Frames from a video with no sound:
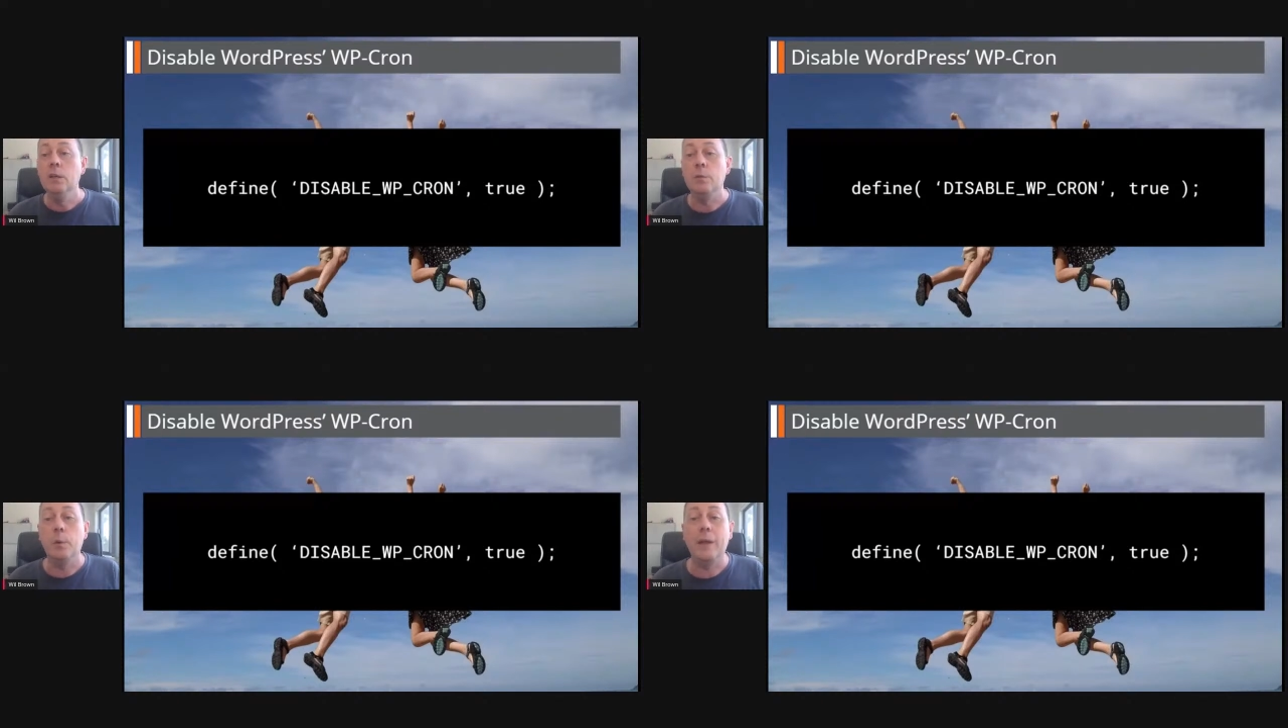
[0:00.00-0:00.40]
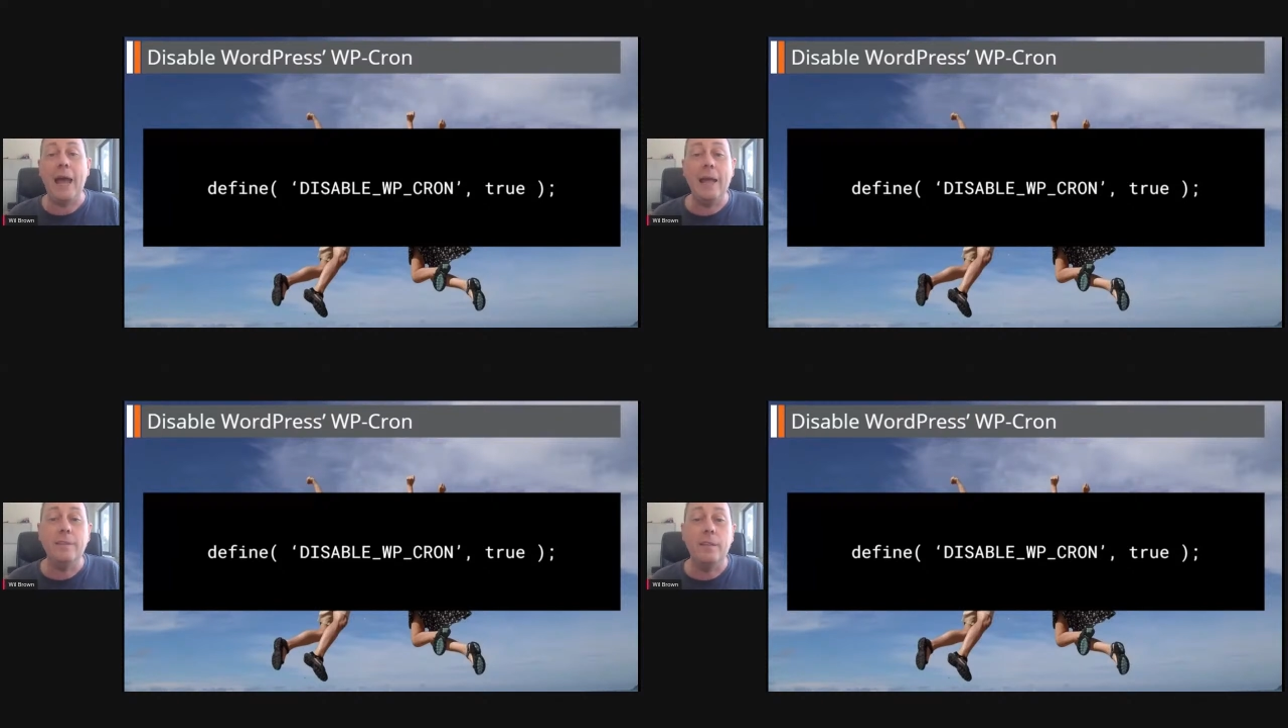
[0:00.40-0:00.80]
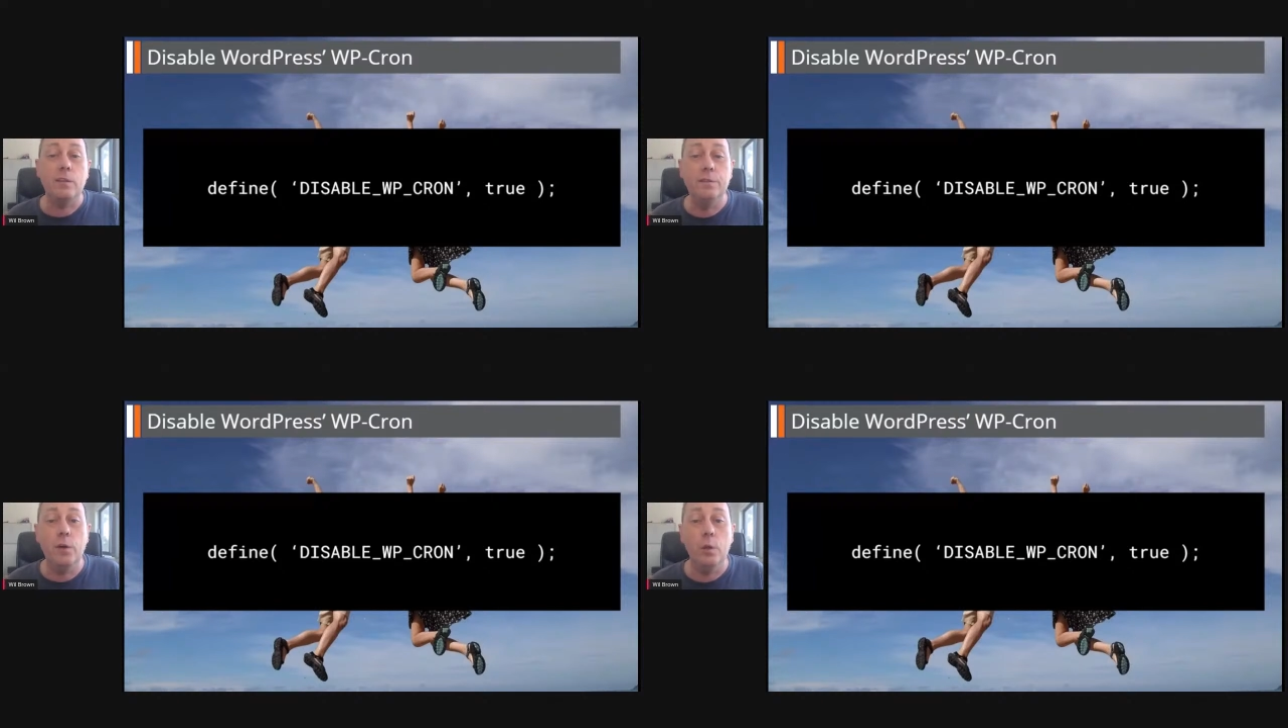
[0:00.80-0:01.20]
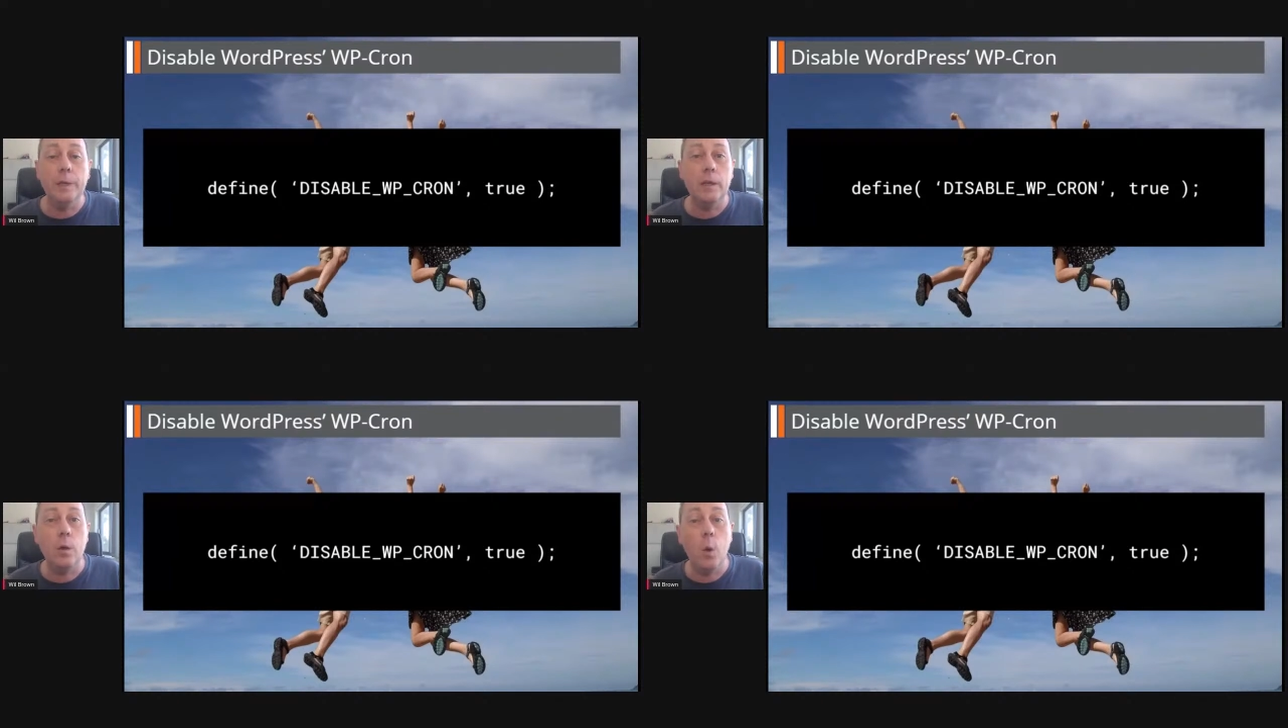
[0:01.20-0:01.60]
So we want to add this
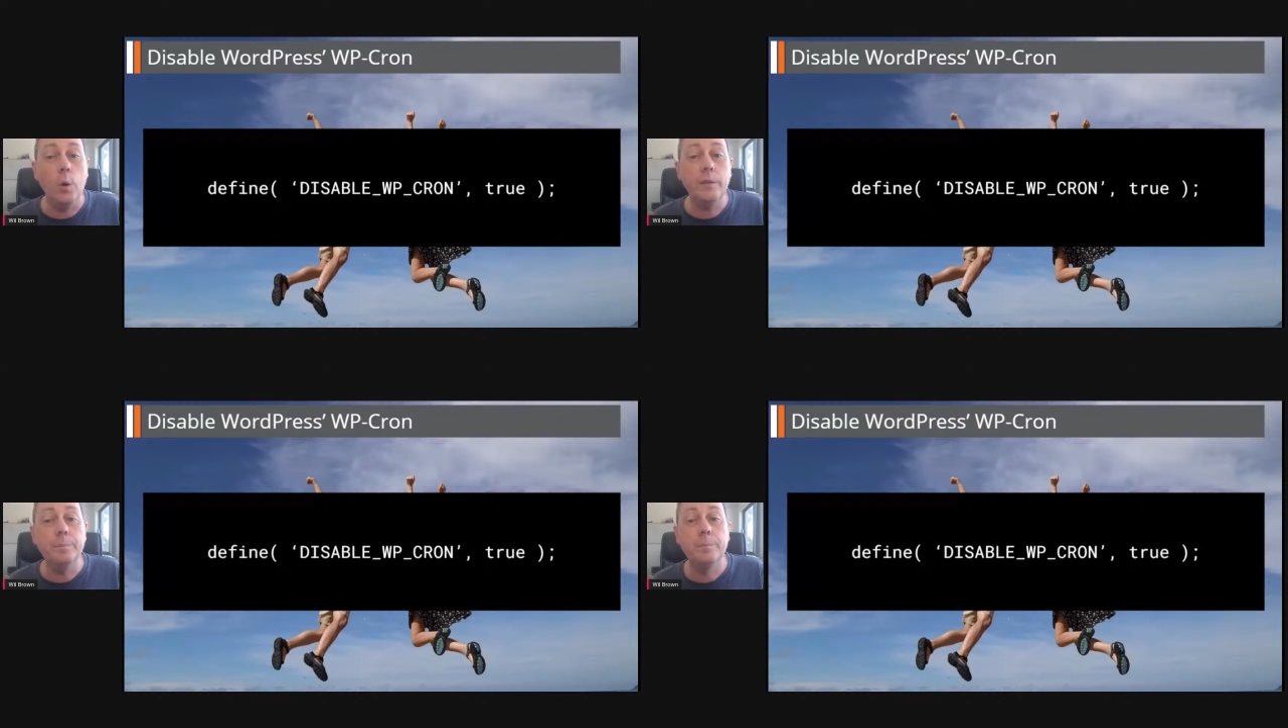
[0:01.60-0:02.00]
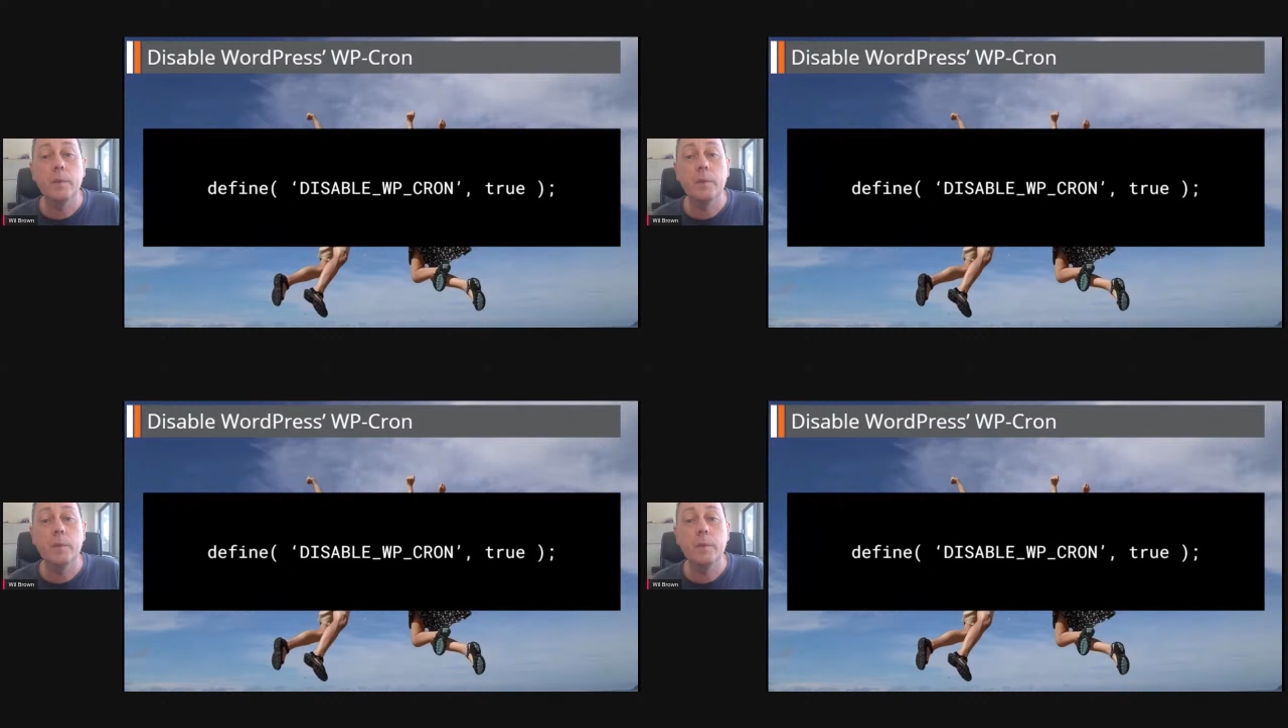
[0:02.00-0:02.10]
following code